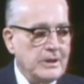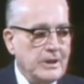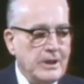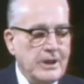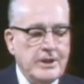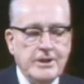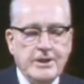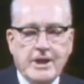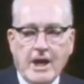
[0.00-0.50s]

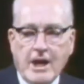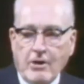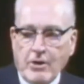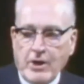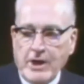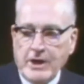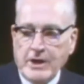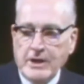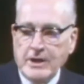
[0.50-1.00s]
in
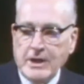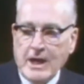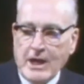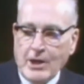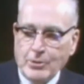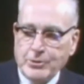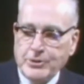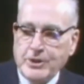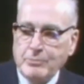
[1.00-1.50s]
carrying
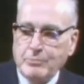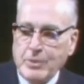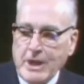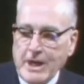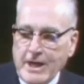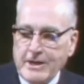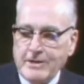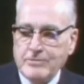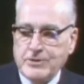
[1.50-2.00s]
out the
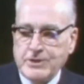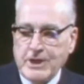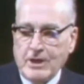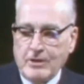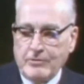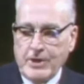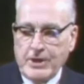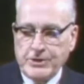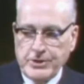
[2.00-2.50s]
plan of
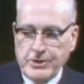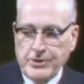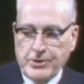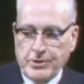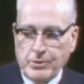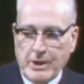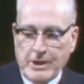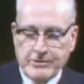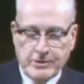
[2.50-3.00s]
salvation
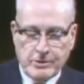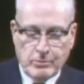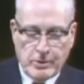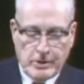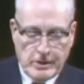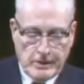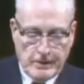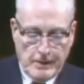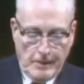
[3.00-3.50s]
throughout the
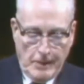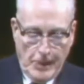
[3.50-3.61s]
world.